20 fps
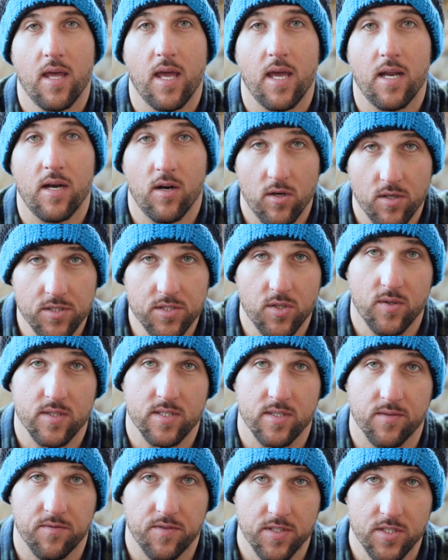And it also
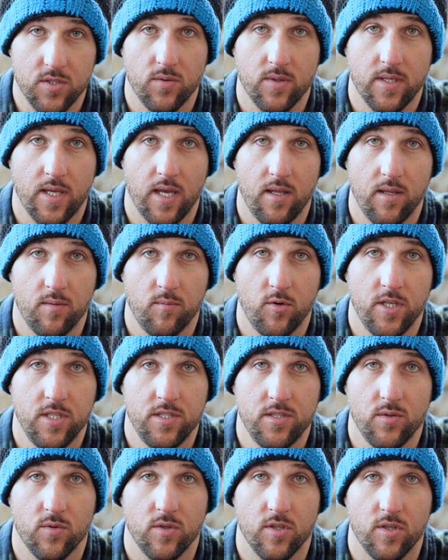has a visual
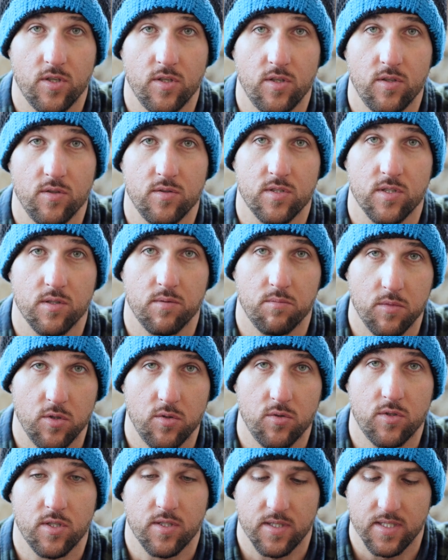calibration where you can use the
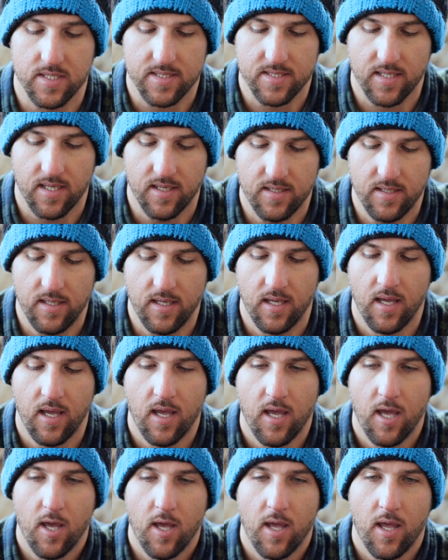moon or the sun.
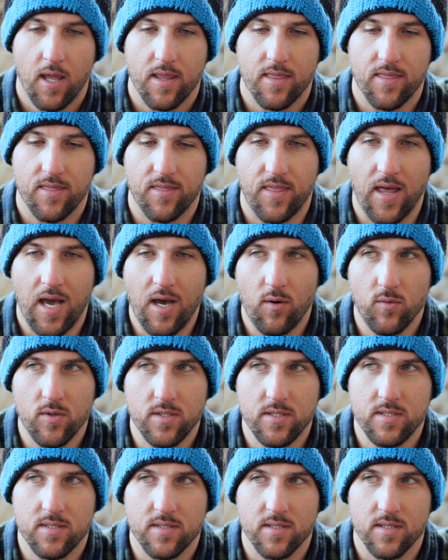That
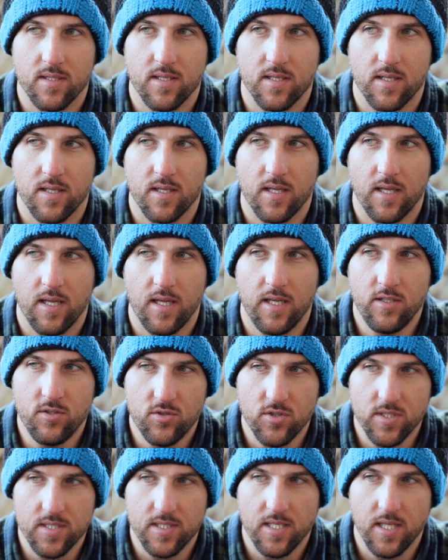one's
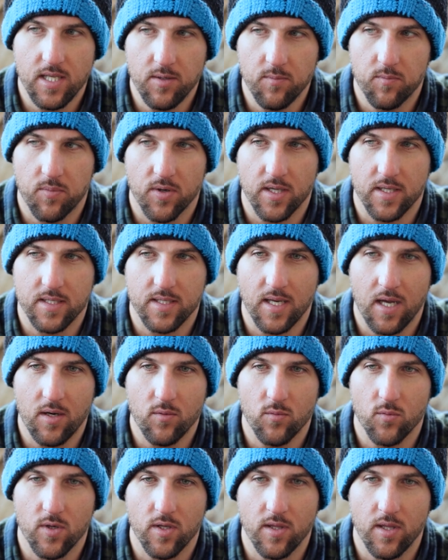interesting, but
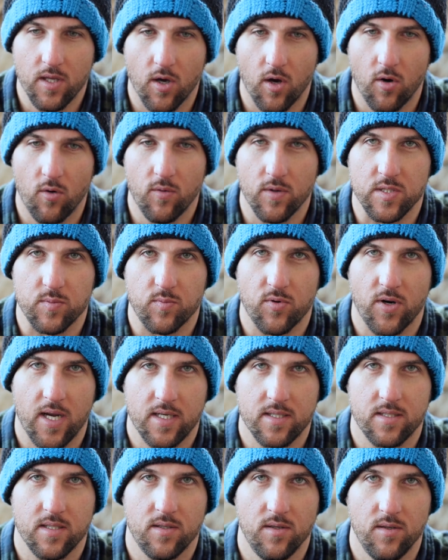not really always
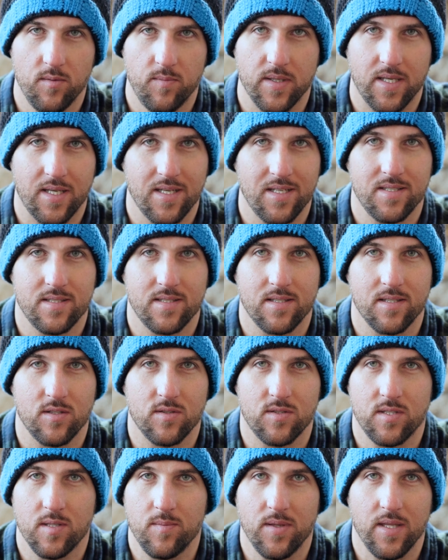practical because
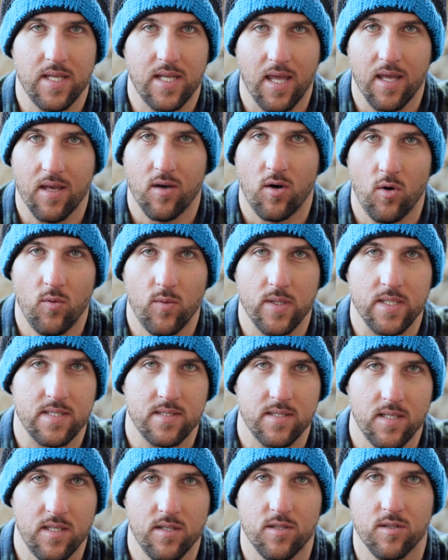you simply can't always
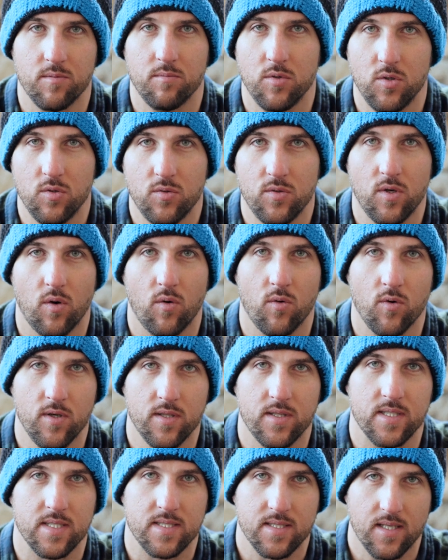see the moon
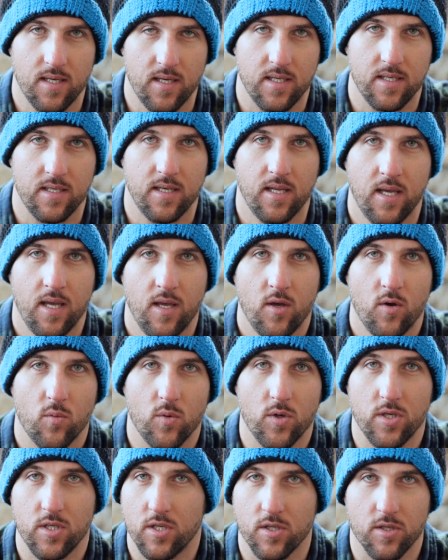or the sun
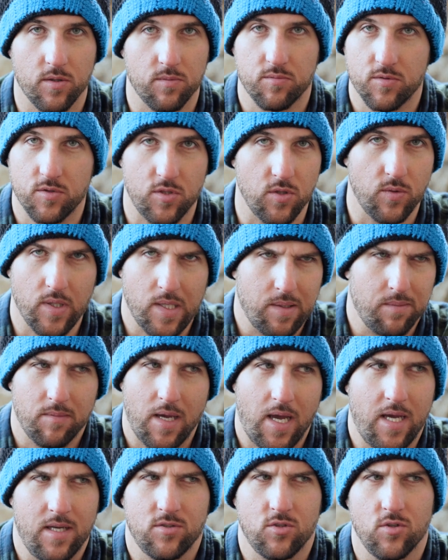when you're doing
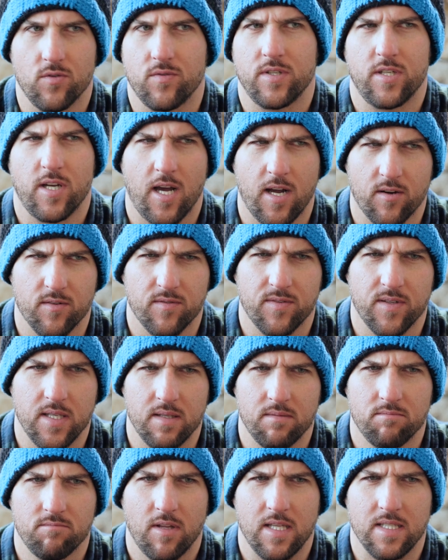
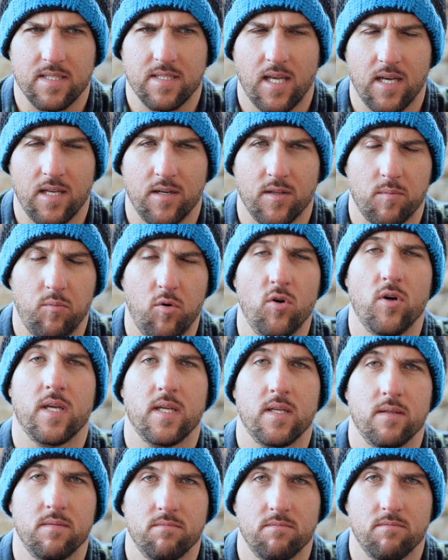astrophotography. That's kind of the
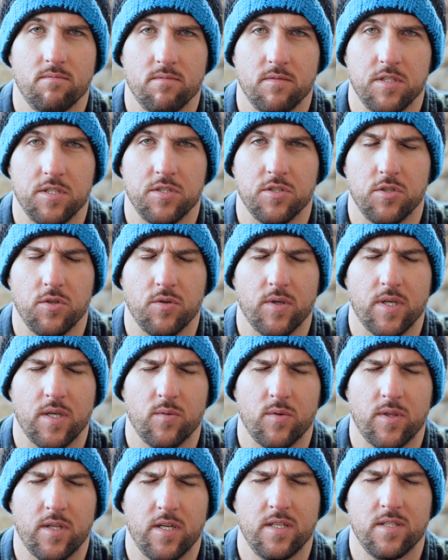point is you're doing it
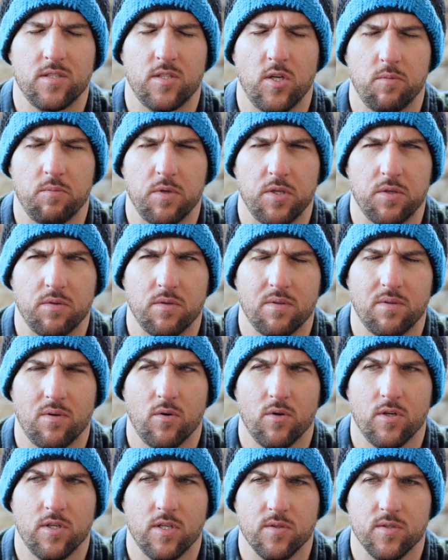when there is no moon
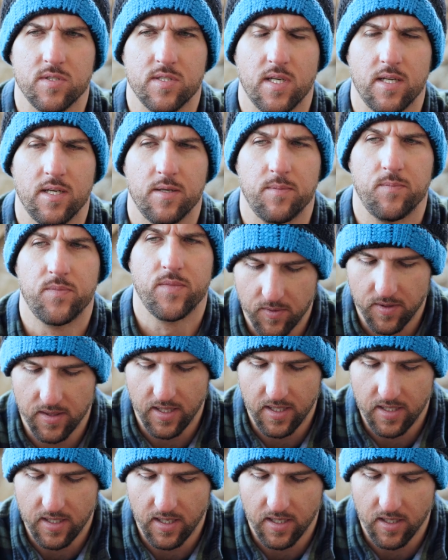or no sun.
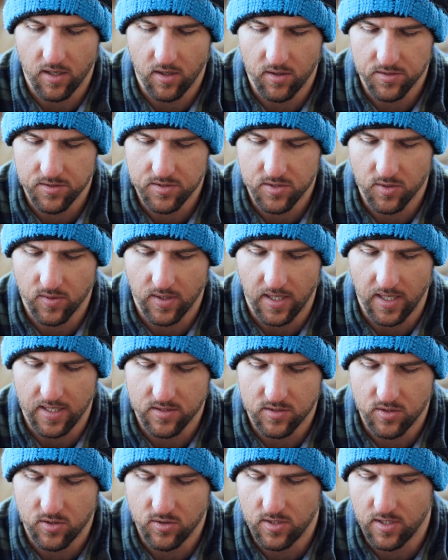Then I also
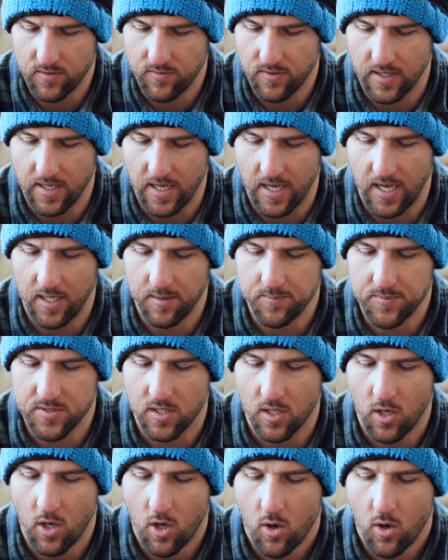got two different apps.